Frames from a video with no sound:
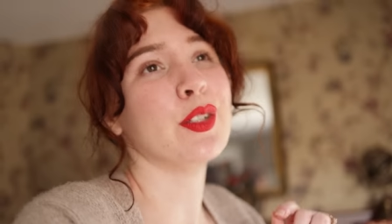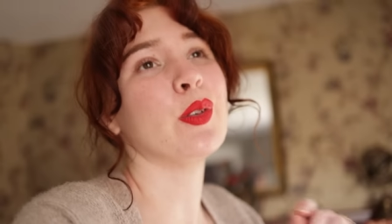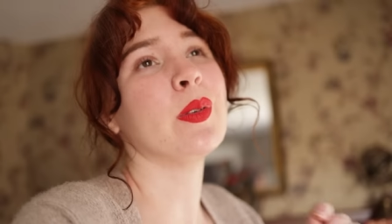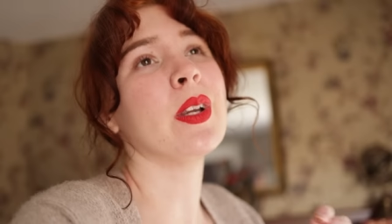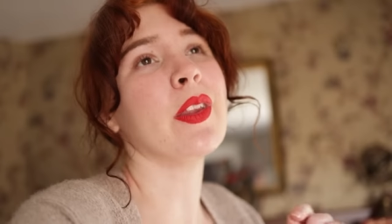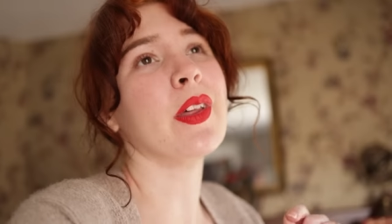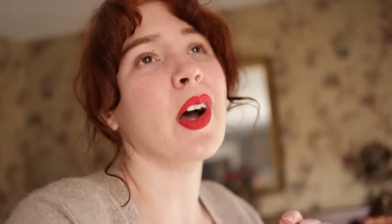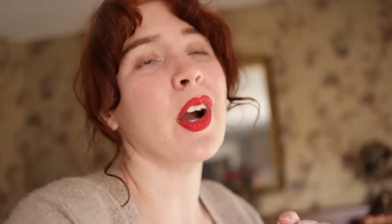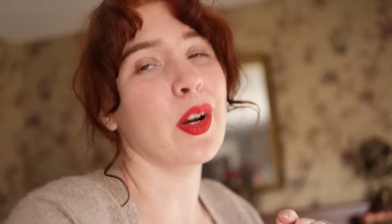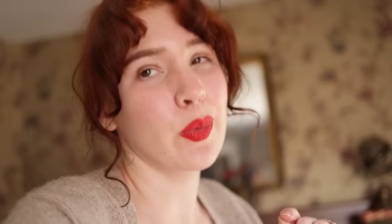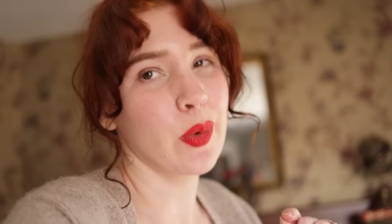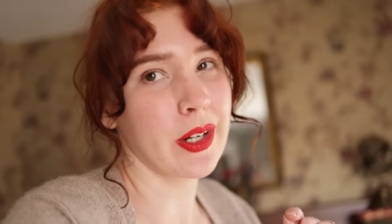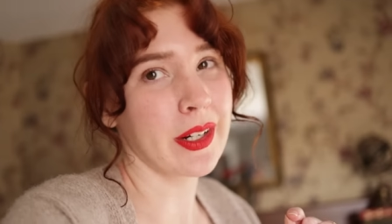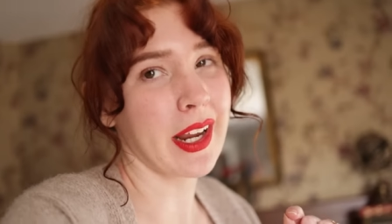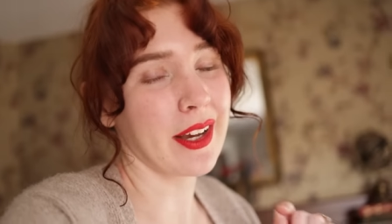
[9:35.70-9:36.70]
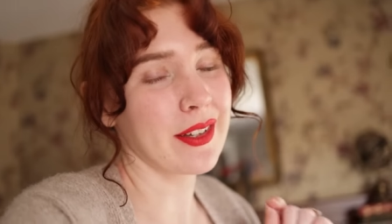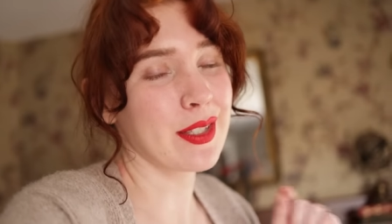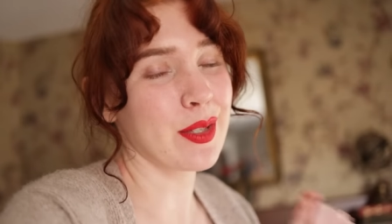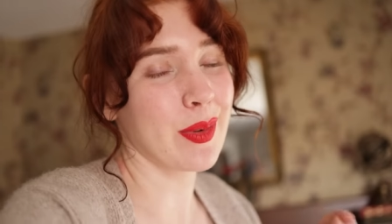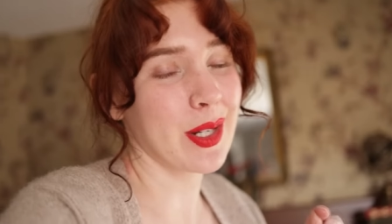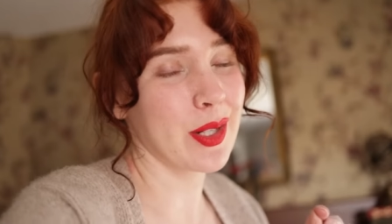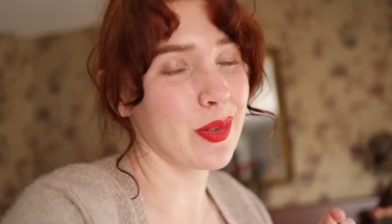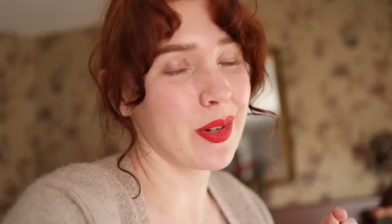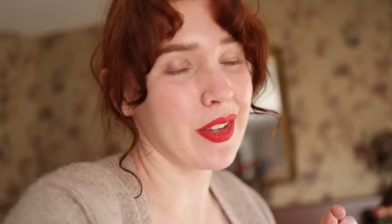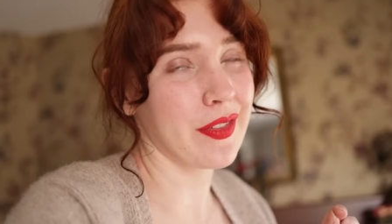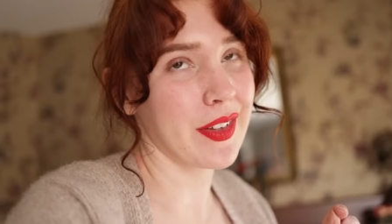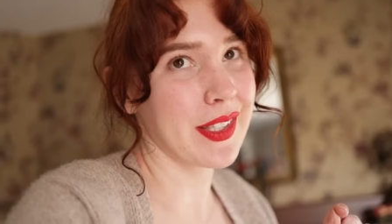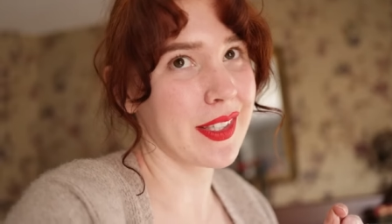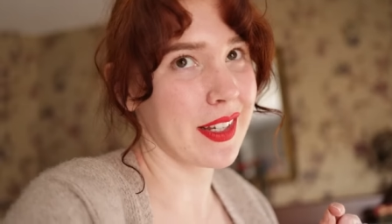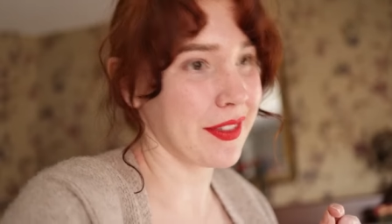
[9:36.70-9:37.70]
Doing all the hard work now so we can do all the
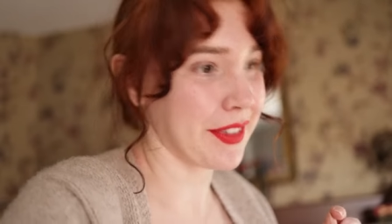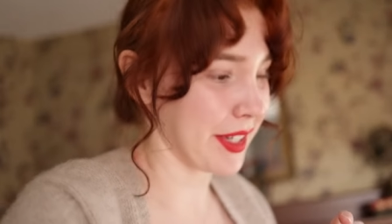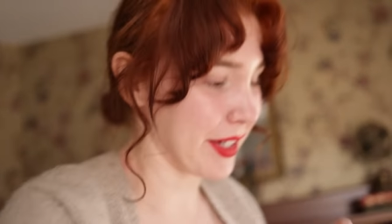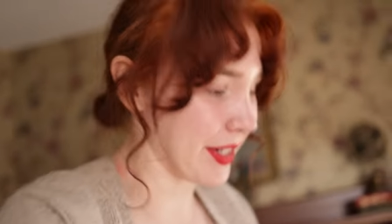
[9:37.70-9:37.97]
fun stuff